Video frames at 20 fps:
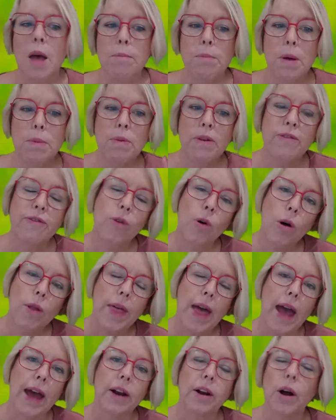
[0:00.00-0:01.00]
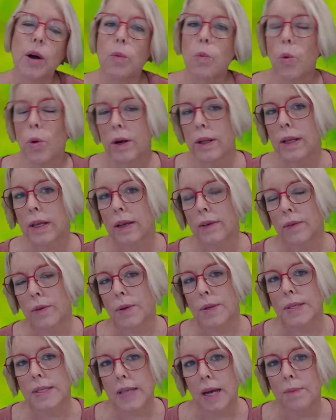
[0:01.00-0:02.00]
but before that, I want to give you
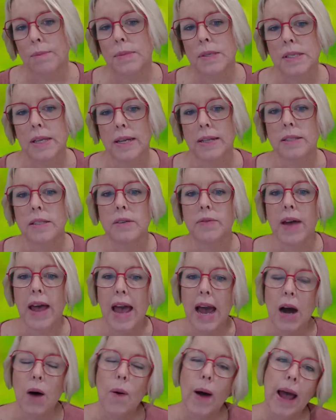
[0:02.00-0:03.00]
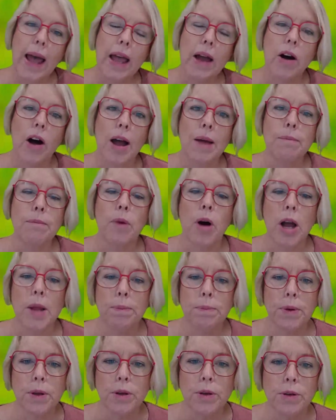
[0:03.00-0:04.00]
some sense of how AI might
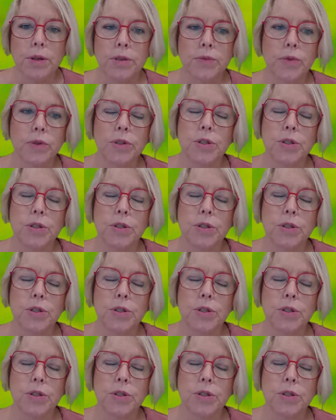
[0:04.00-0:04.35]
be useful